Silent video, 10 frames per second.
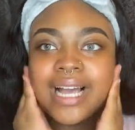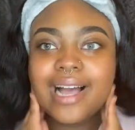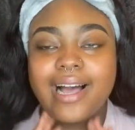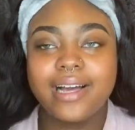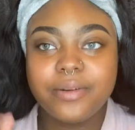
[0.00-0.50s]

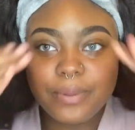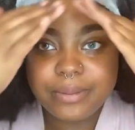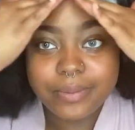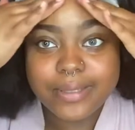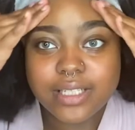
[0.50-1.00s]
How do
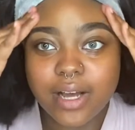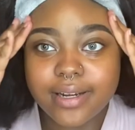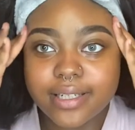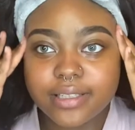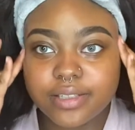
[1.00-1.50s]
people be
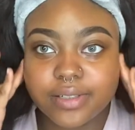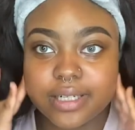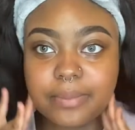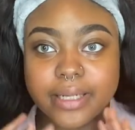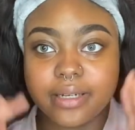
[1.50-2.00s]
talking and doing
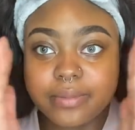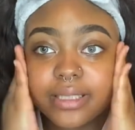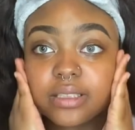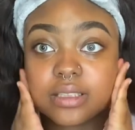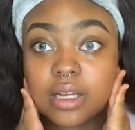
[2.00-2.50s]
their makeup?
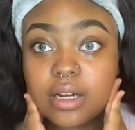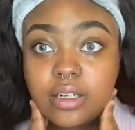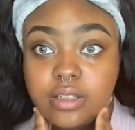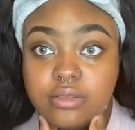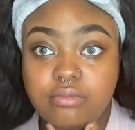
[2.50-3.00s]
This is
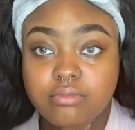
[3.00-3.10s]
hard.